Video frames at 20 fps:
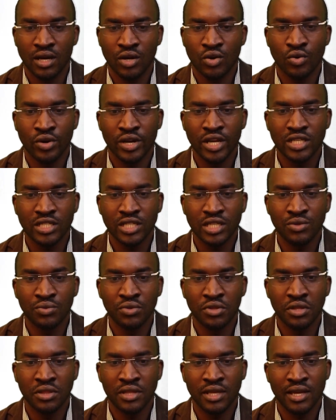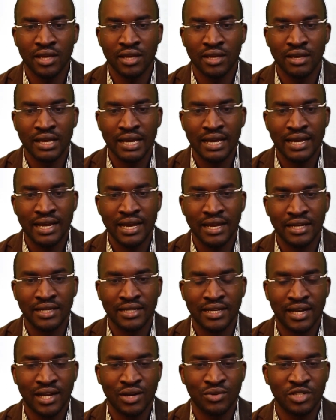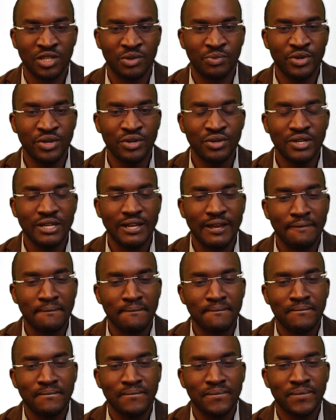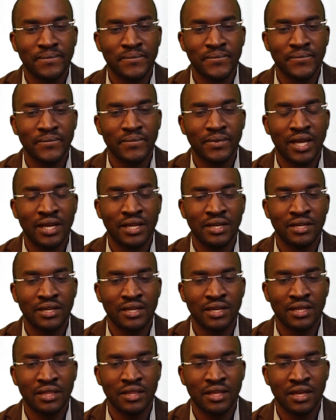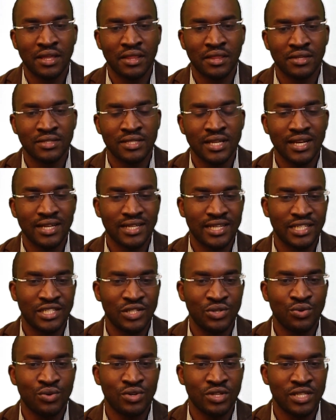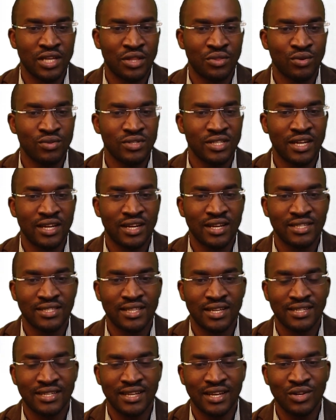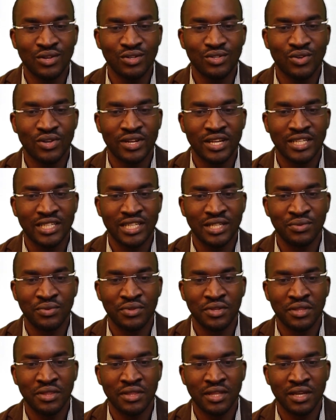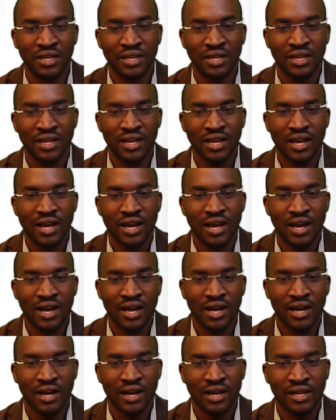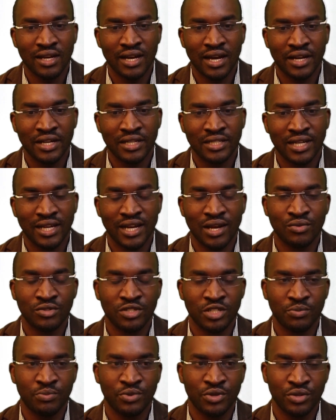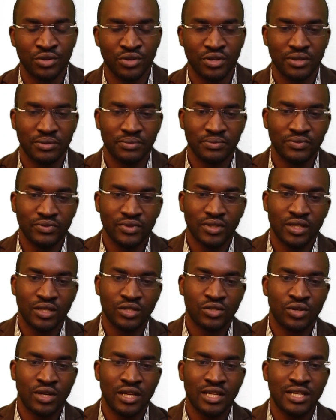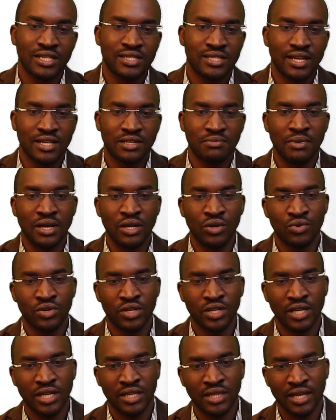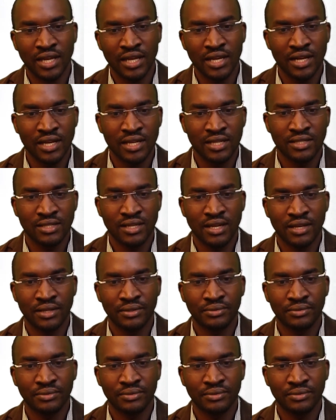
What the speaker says: corrected within the current accounting period. And the second categories are those errors that are not corrected within the current accounting period. So let us start by looking at the errors